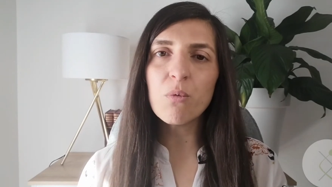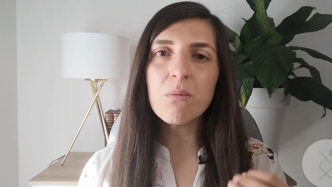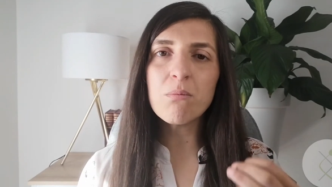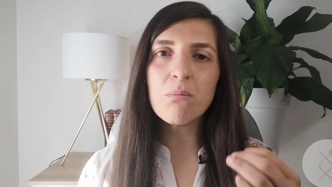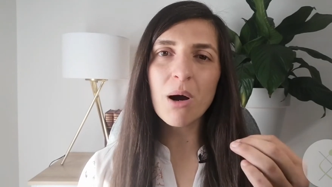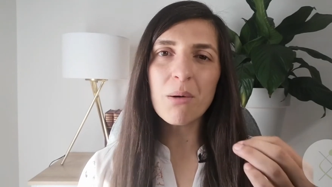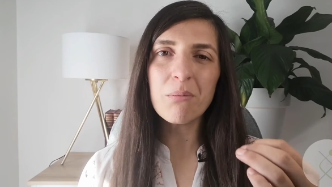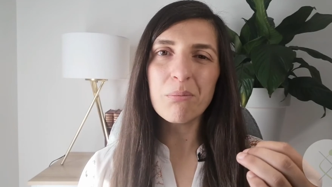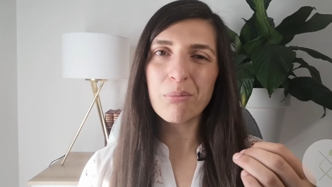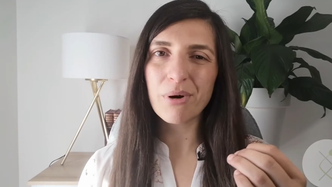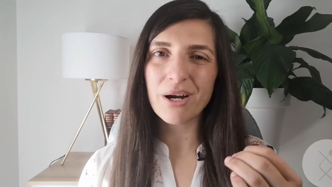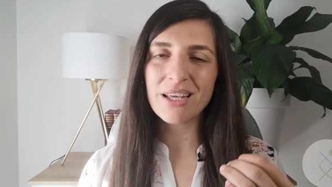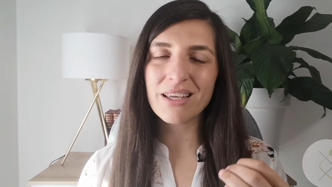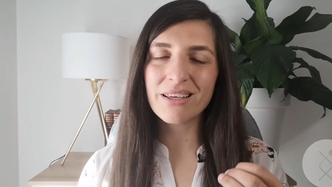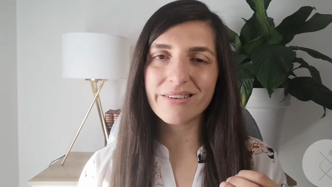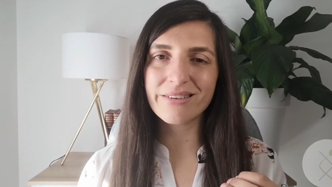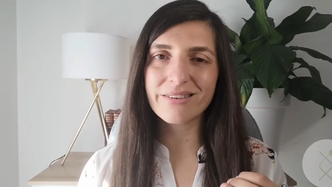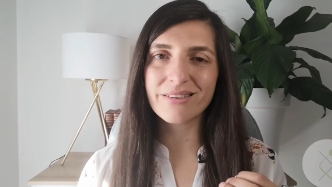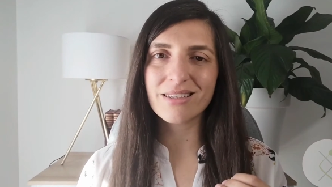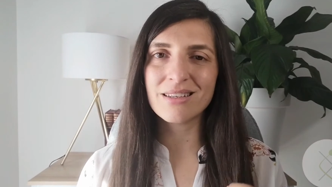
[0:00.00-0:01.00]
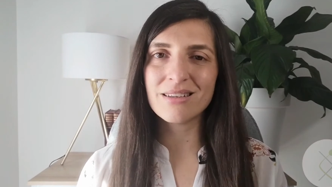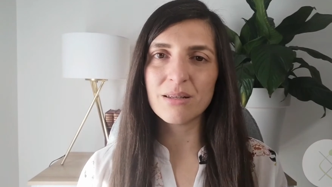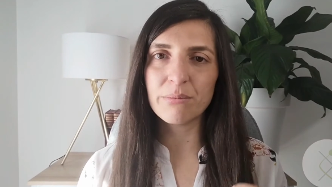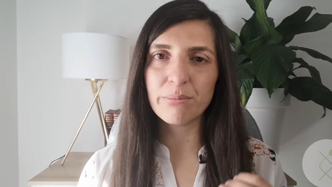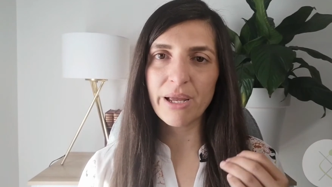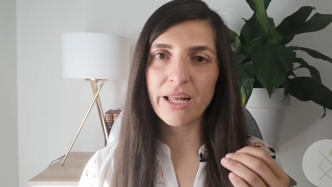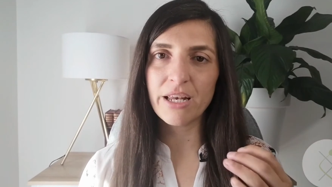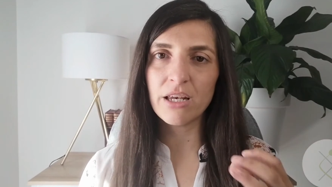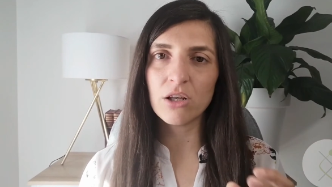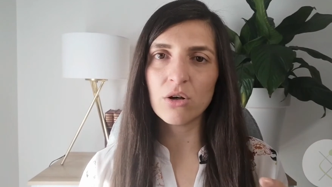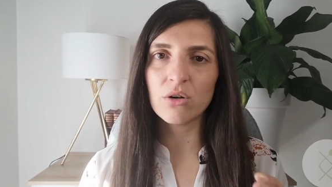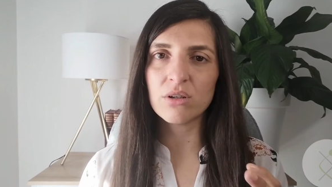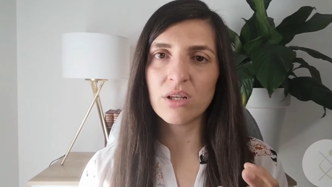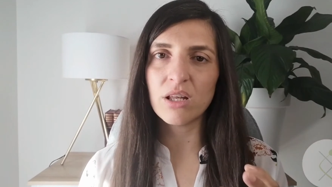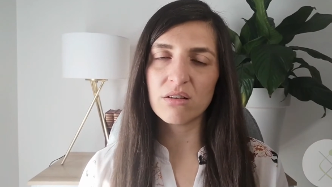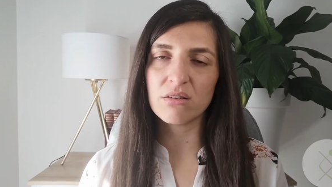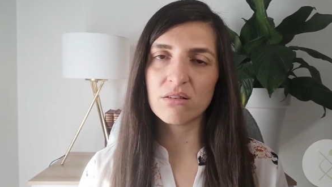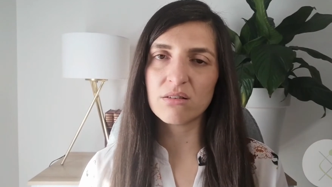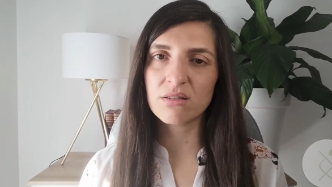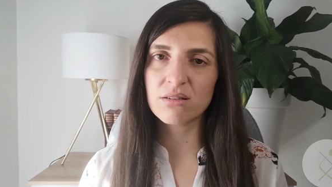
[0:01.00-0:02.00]
we might break our skin depending on
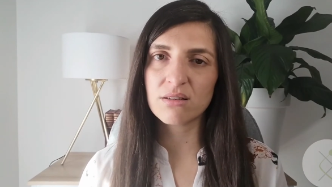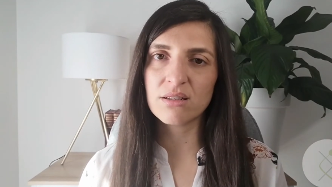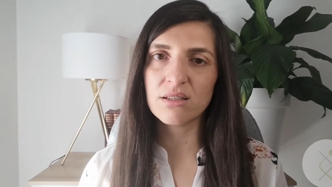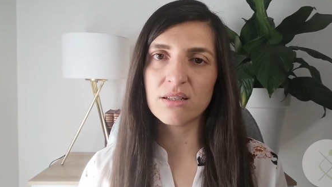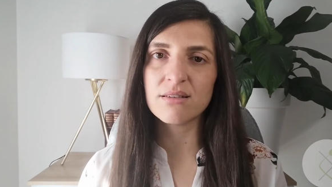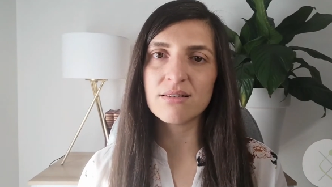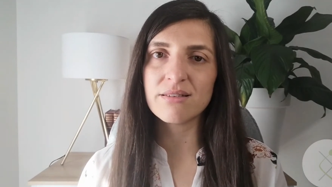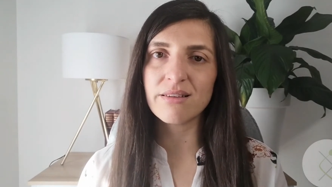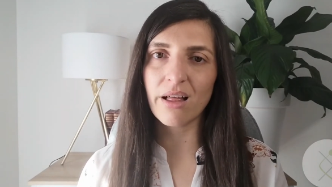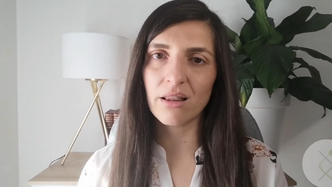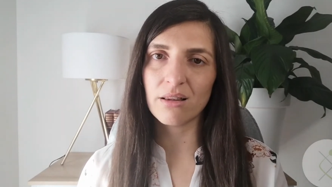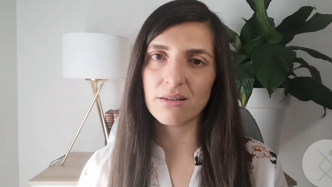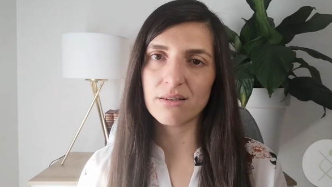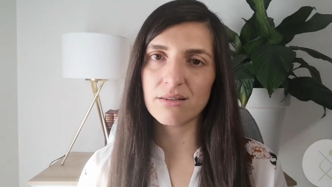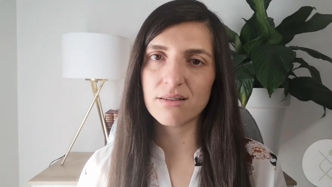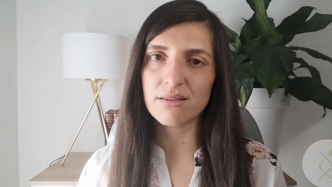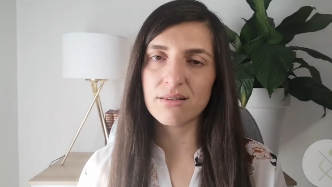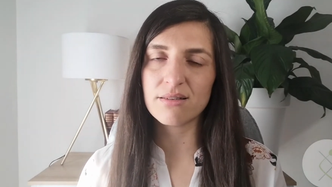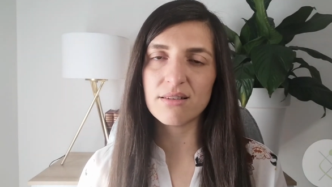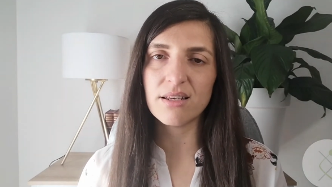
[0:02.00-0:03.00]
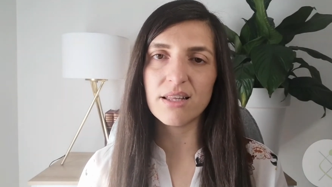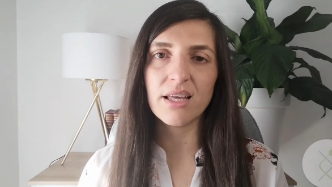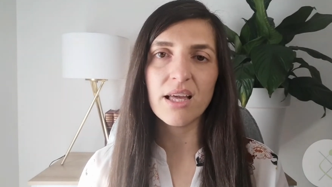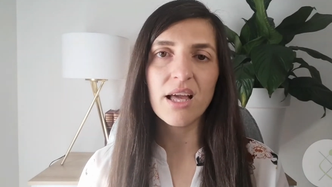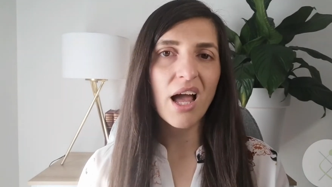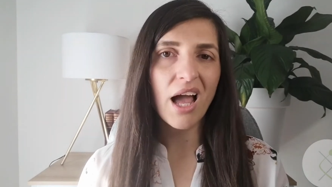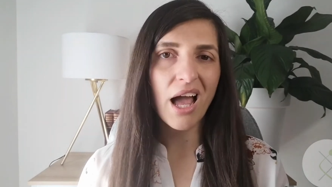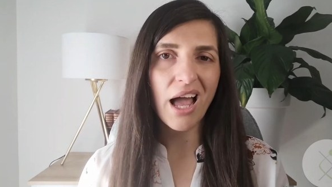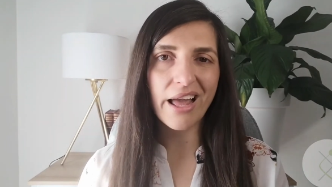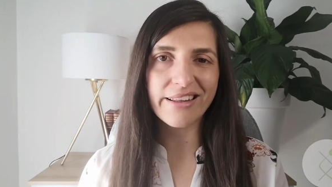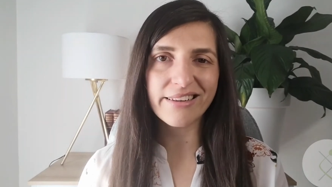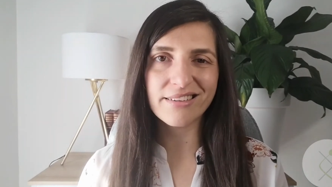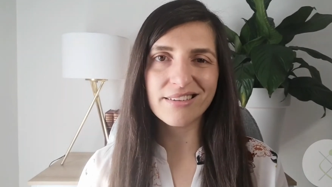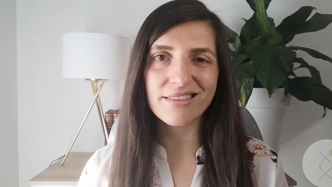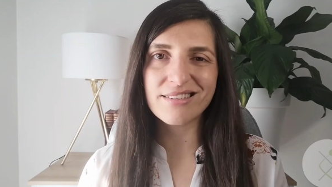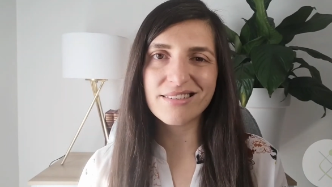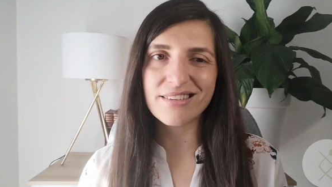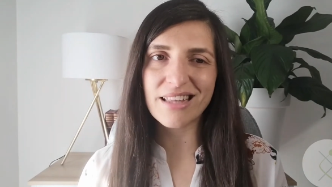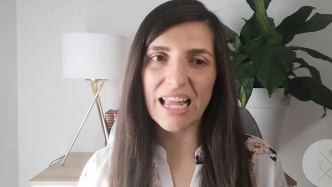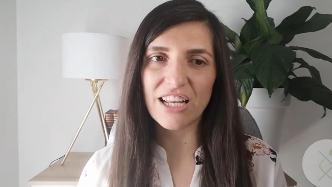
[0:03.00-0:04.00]
our skin's elasticity and the
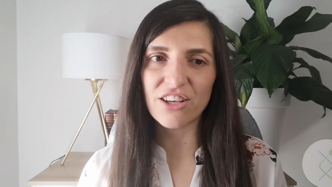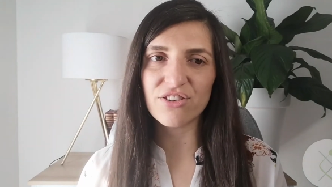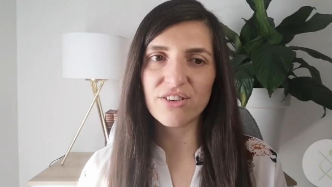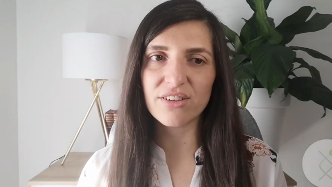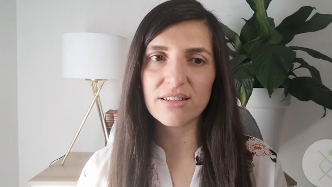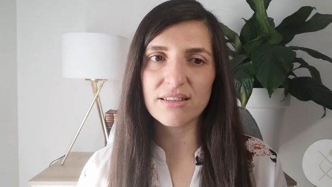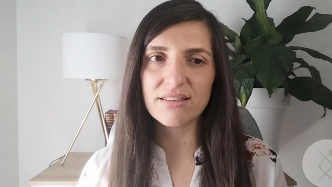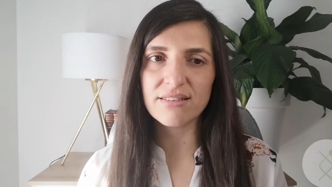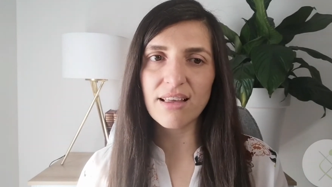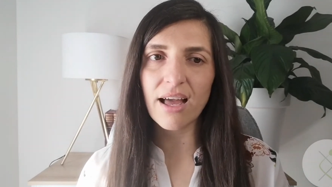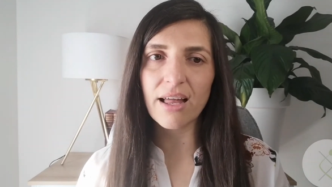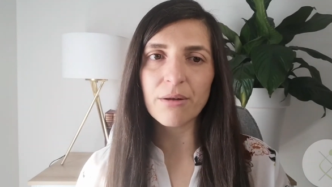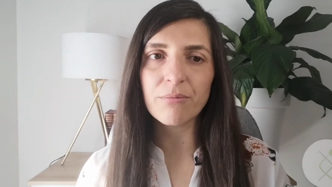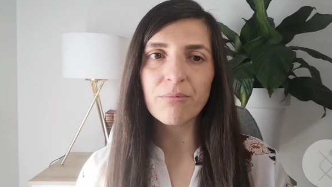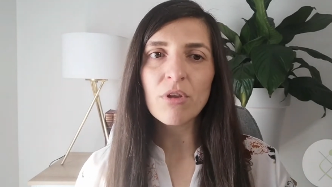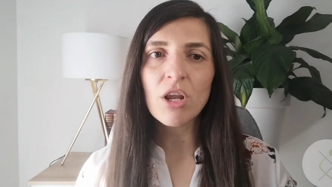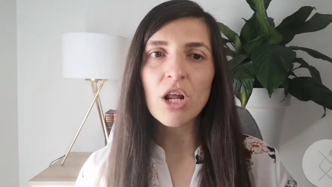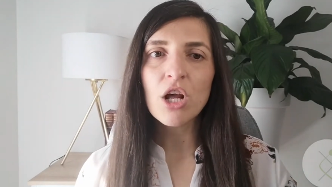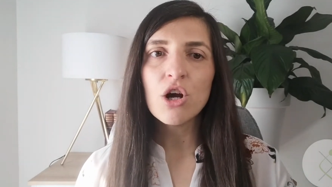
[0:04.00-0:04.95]
stage that it's at.